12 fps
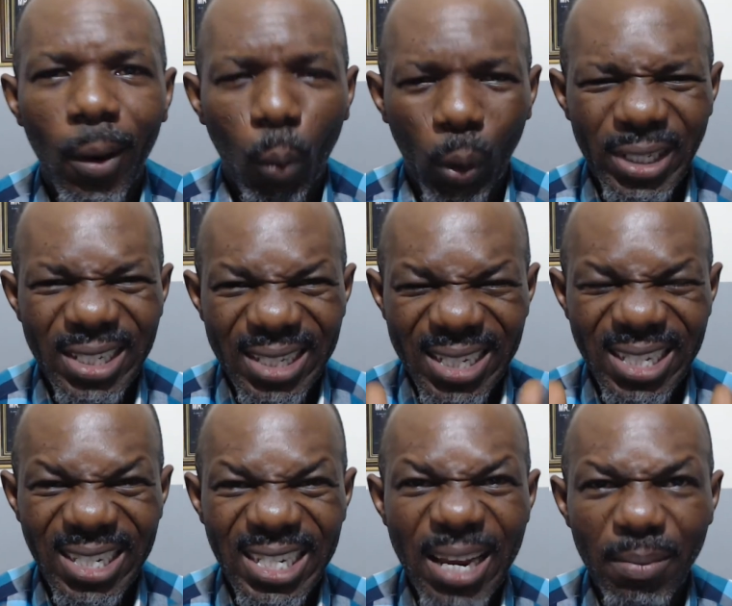What is the
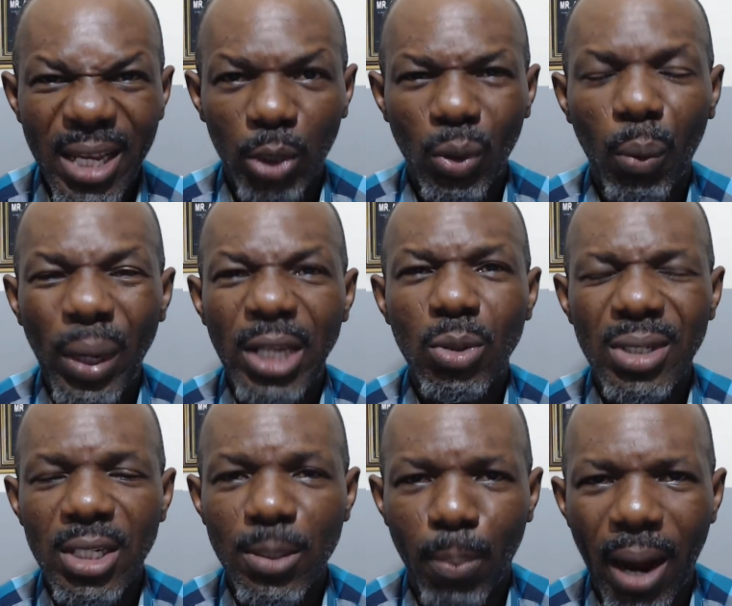shame that you are willing to
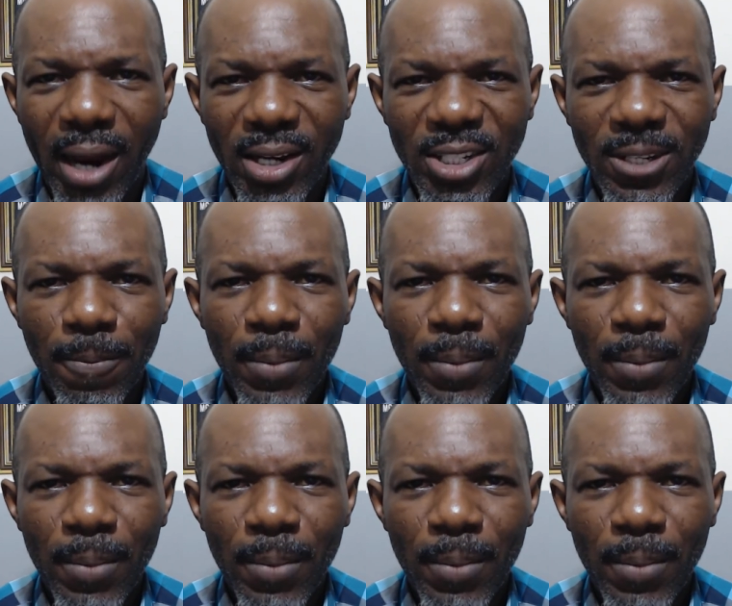despise?